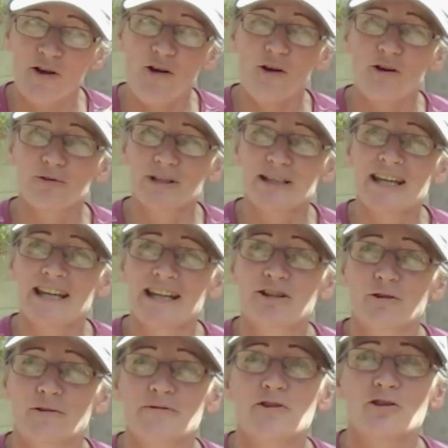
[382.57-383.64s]
only
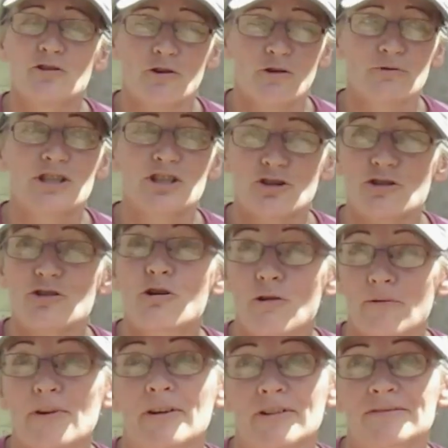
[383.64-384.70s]
enough to only just
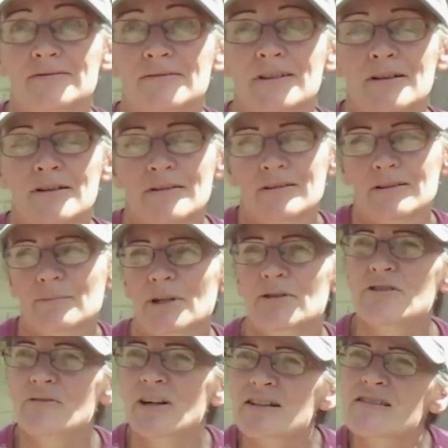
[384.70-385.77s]
cover the
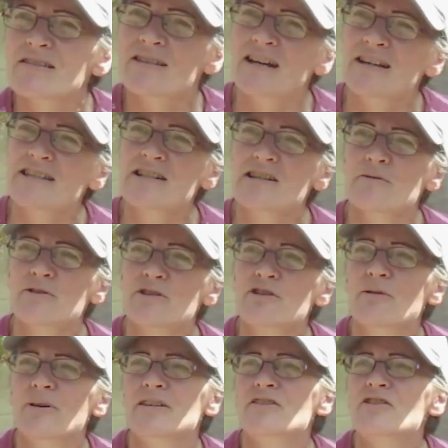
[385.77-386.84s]
amount of exercising I was doing.